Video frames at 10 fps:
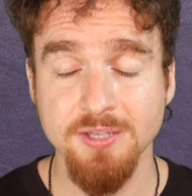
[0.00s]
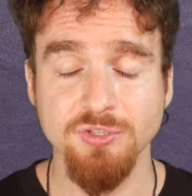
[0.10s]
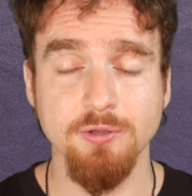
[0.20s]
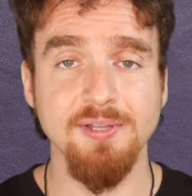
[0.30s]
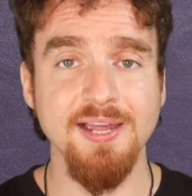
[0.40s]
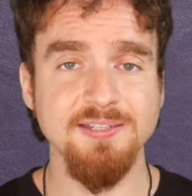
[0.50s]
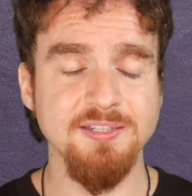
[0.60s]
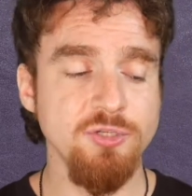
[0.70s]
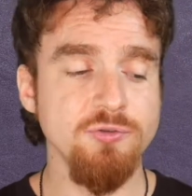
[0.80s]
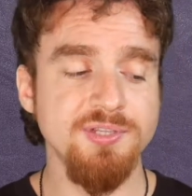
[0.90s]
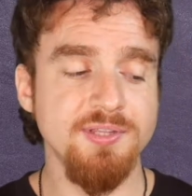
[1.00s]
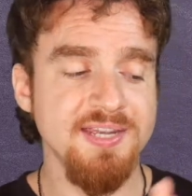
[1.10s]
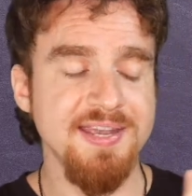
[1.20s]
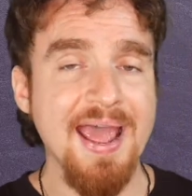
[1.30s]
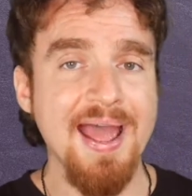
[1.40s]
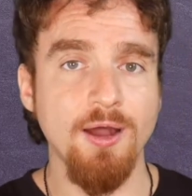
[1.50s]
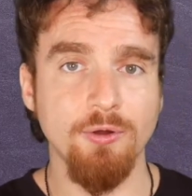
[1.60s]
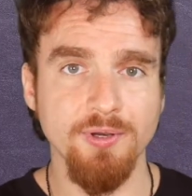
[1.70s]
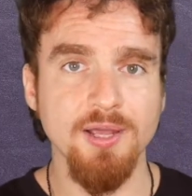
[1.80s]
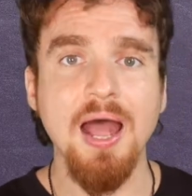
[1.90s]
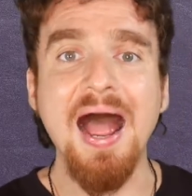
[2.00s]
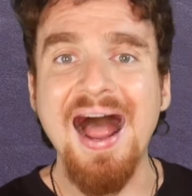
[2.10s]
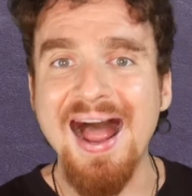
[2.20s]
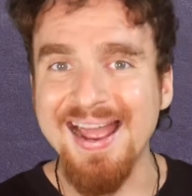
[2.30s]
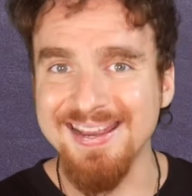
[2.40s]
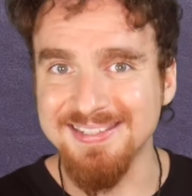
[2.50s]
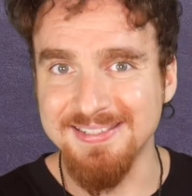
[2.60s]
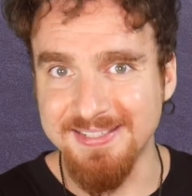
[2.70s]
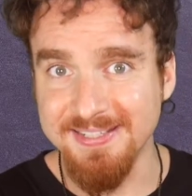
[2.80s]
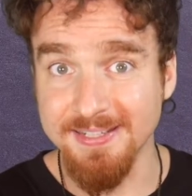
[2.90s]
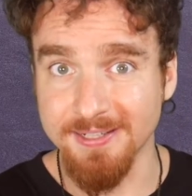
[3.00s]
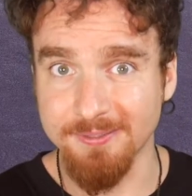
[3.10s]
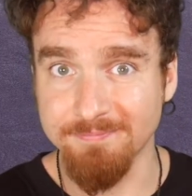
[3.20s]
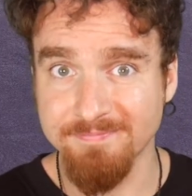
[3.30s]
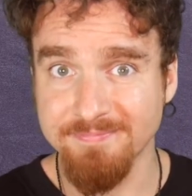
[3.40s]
So let's use the noun idea.